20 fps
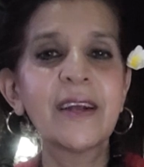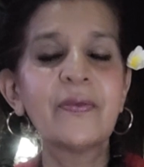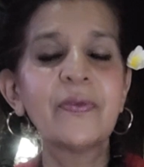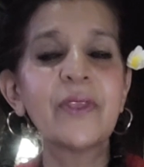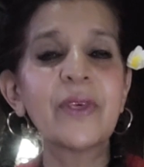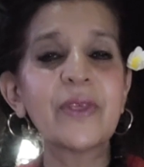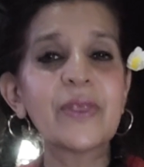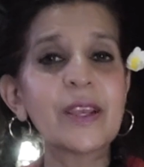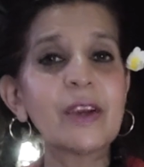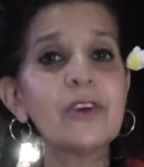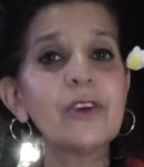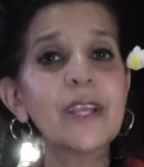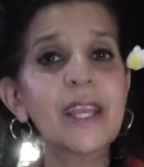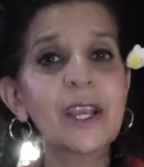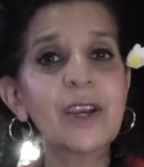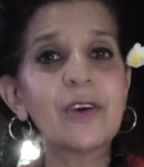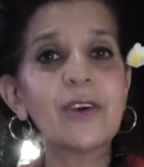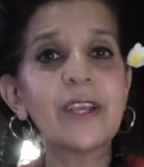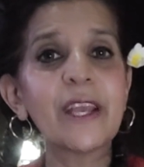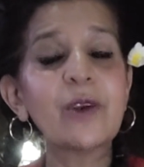that they're
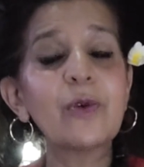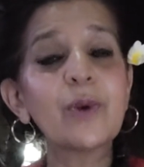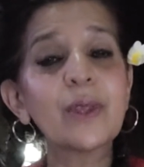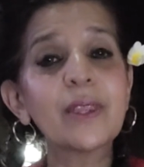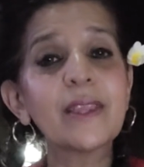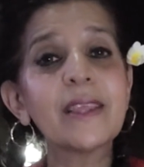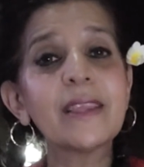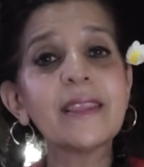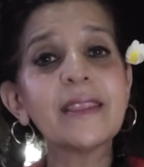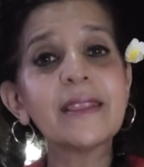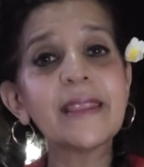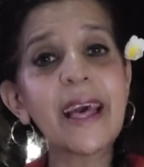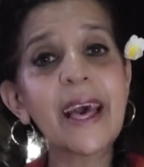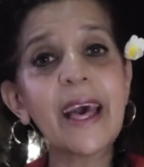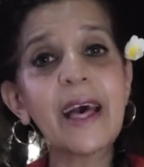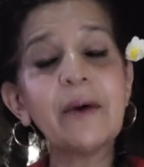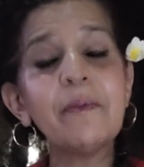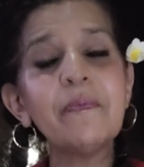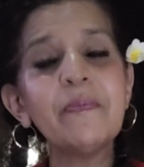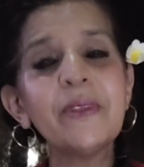carrying within
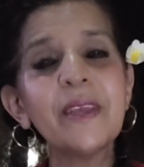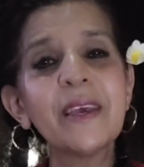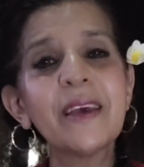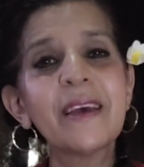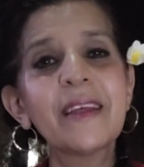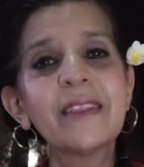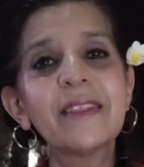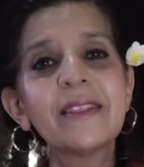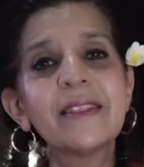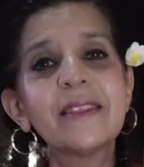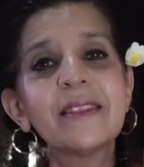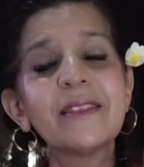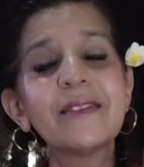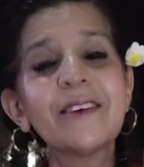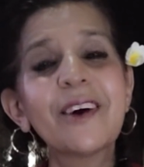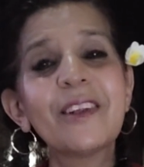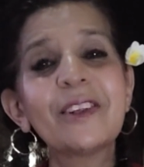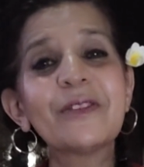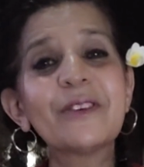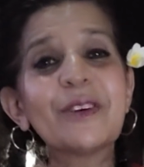them.
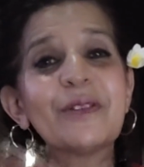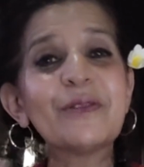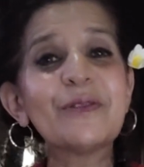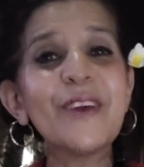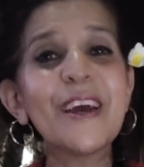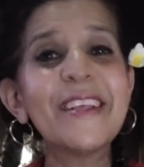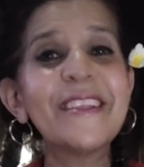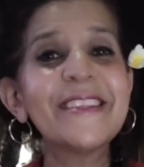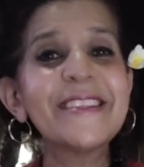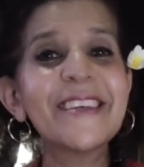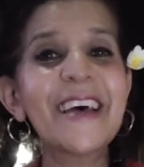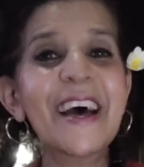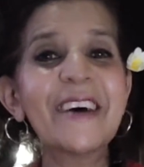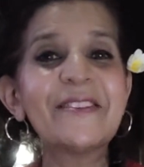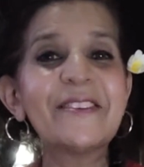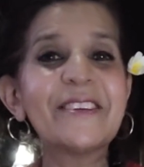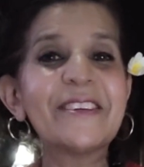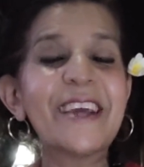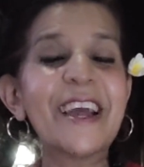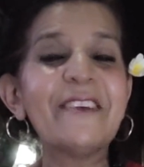All of our friends have
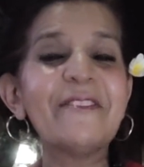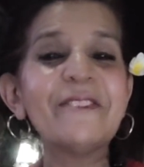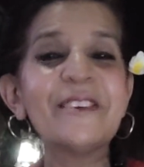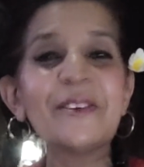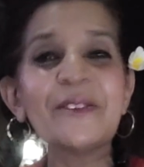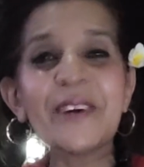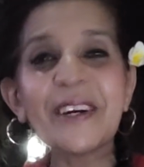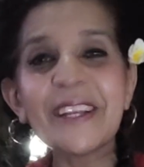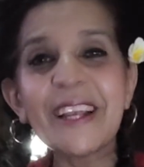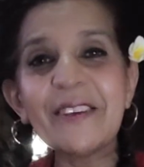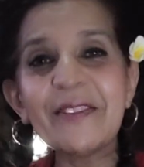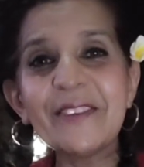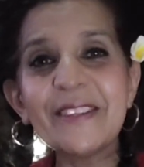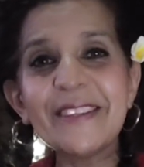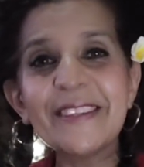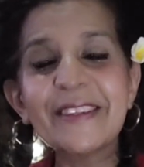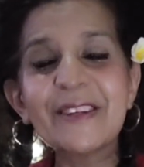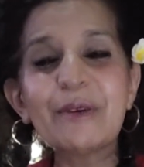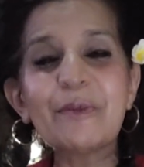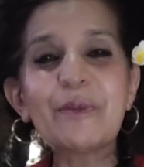it. Everyone, every
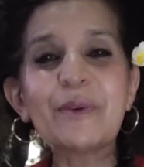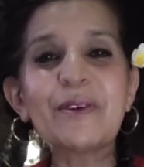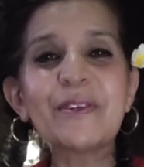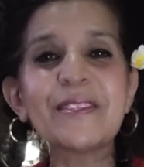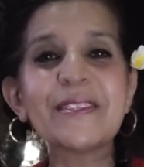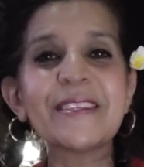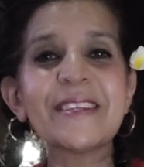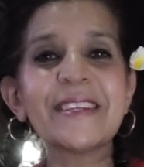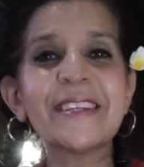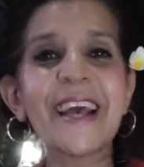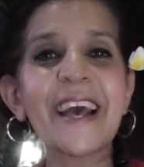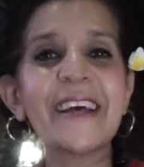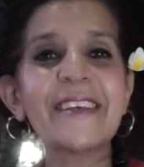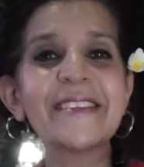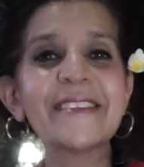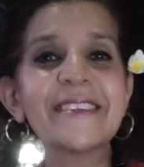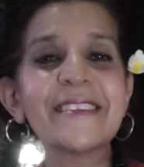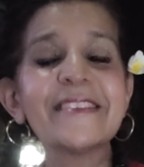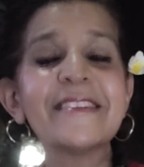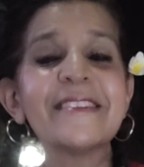single person has
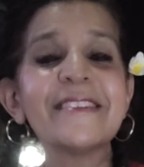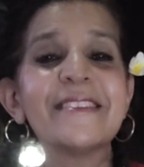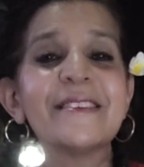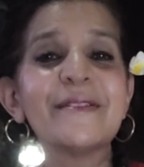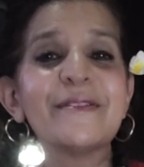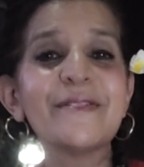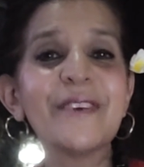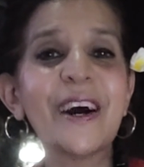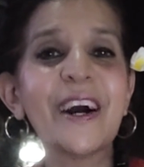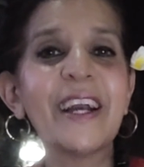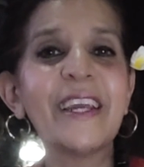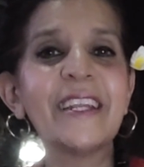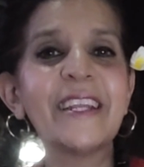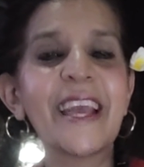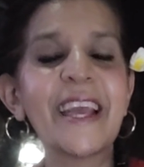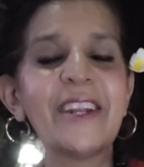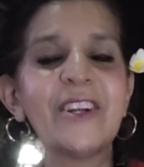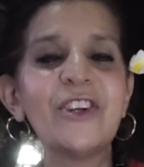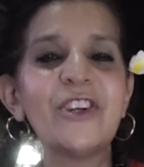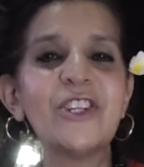this divine
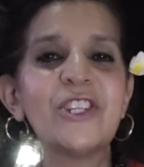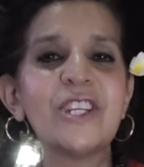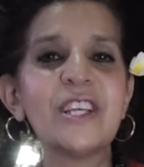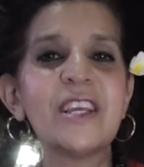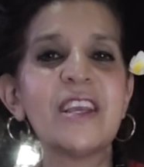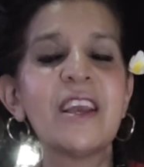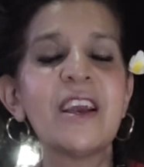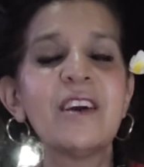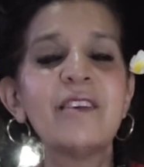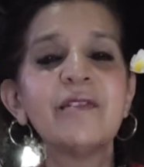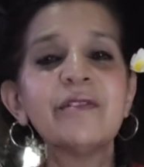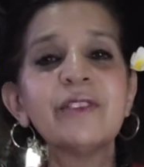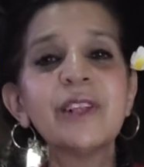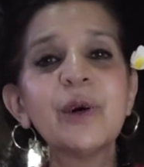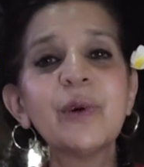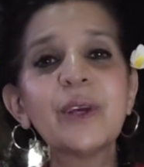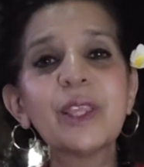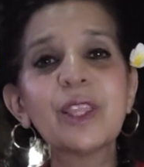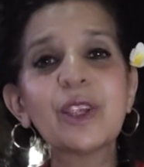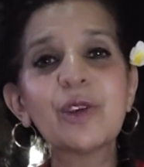energy
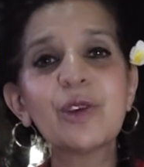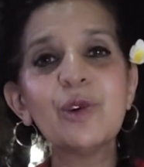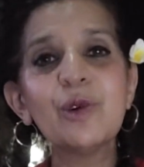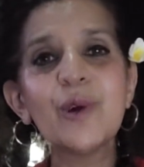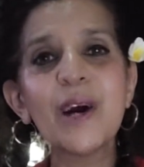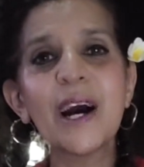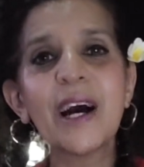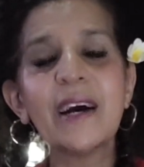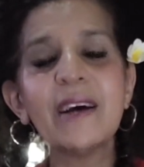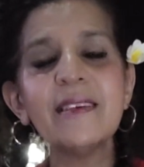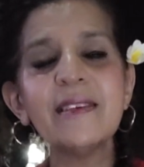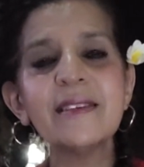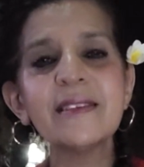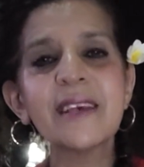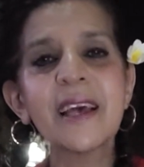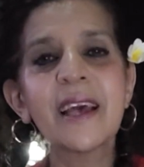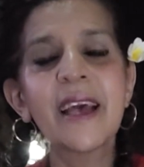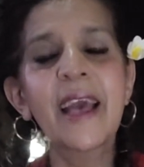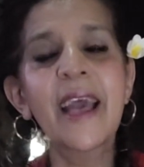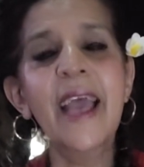flowing through us.
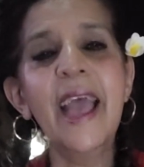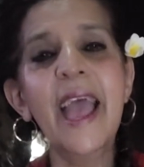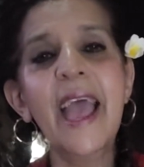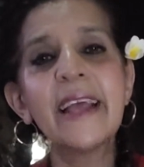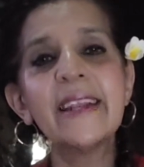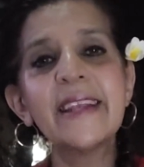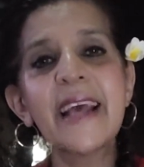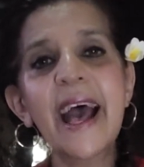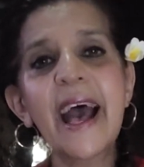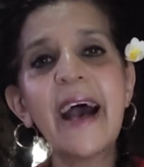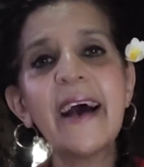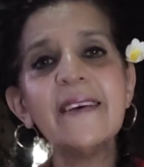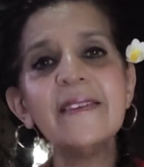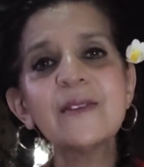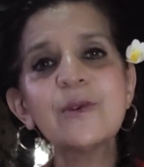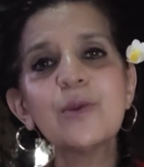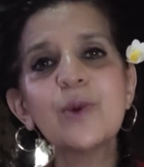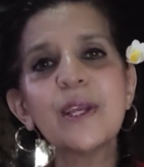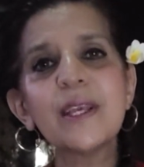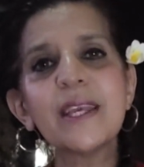And
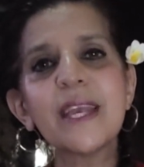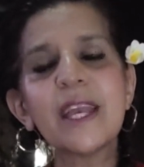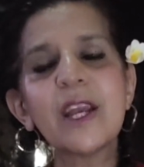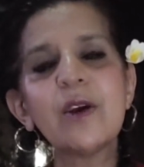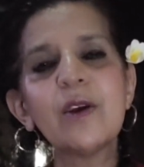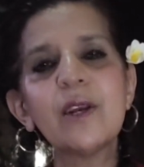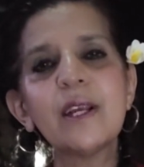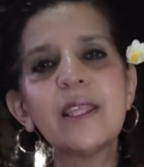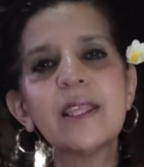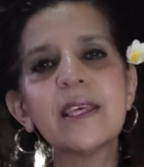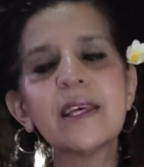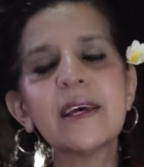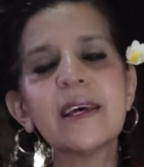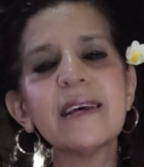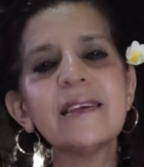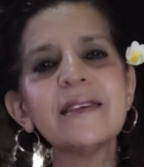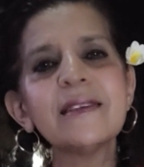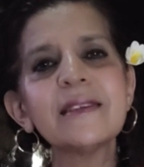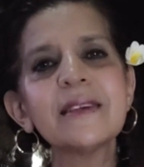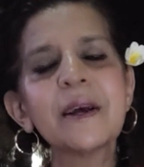as we carry
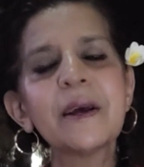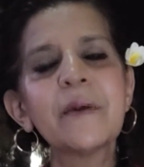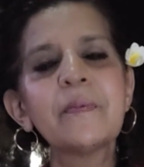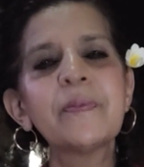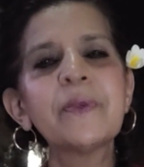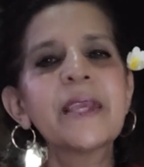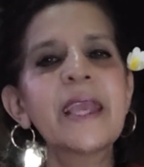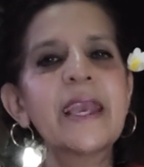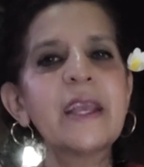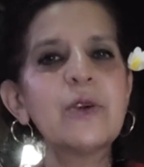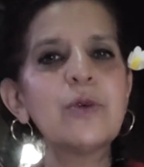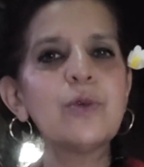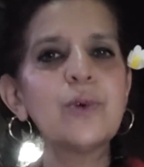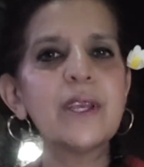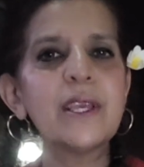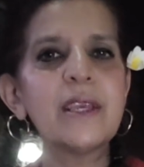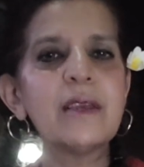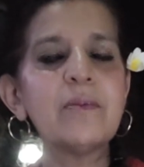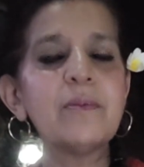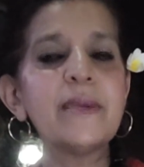this, can
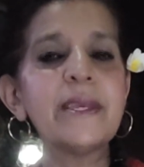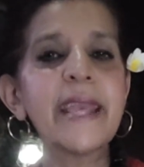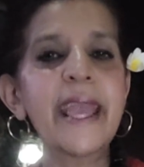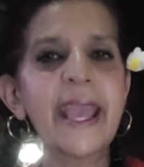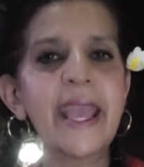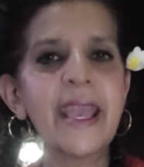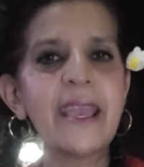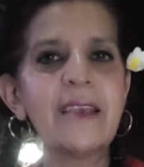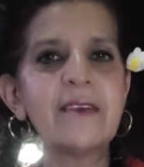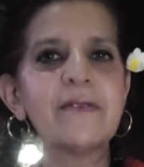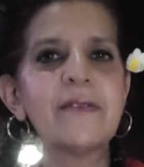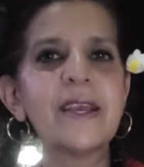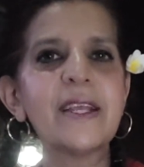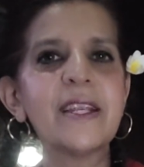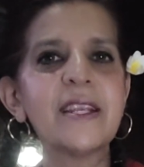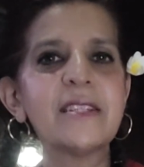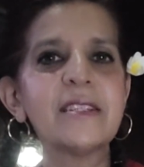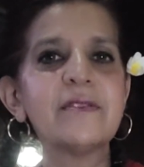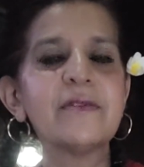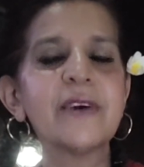we behave in
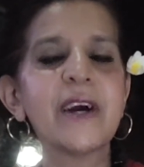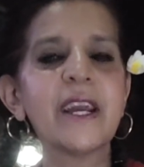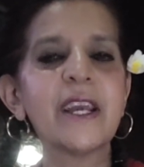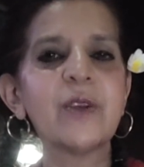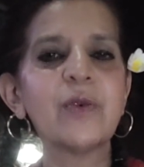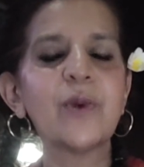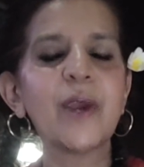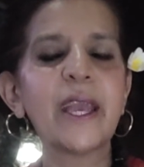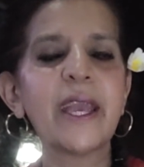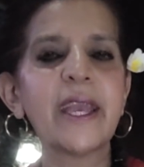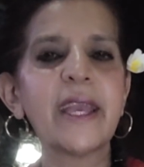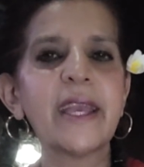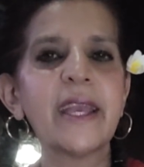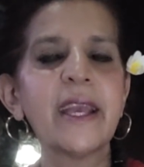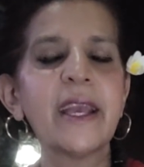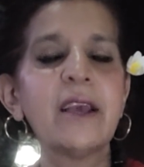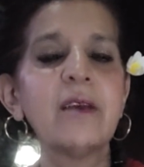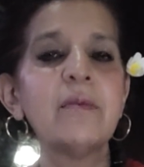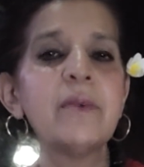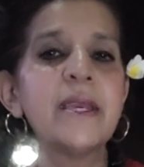a divine way?
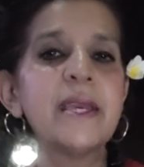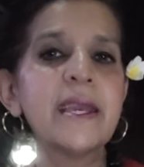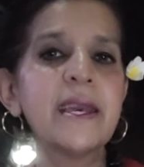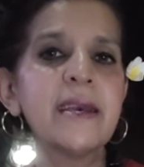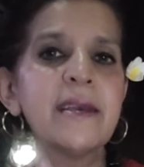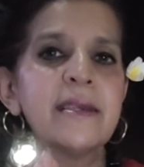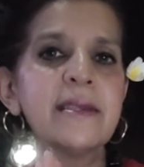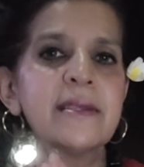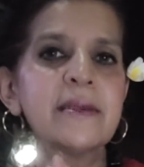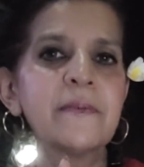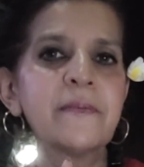Because